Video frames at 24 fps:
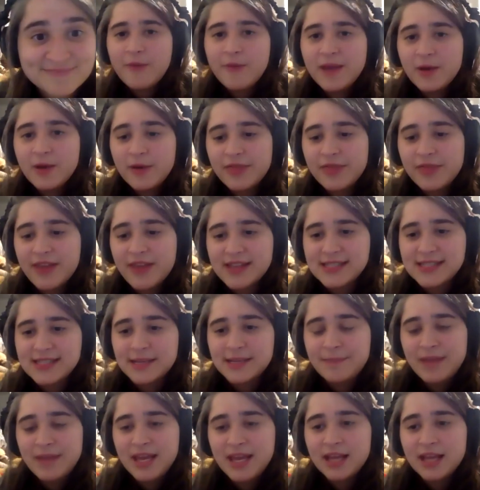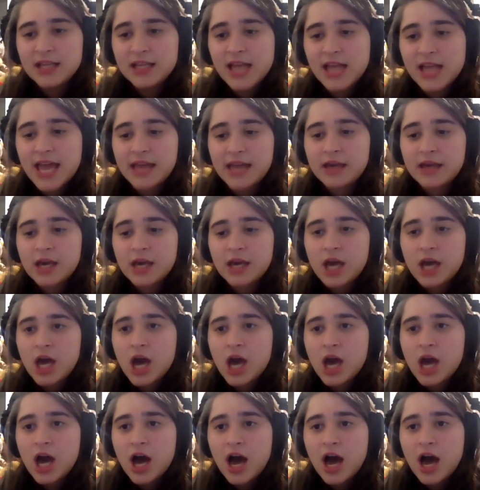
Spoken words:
phobia with us and being like,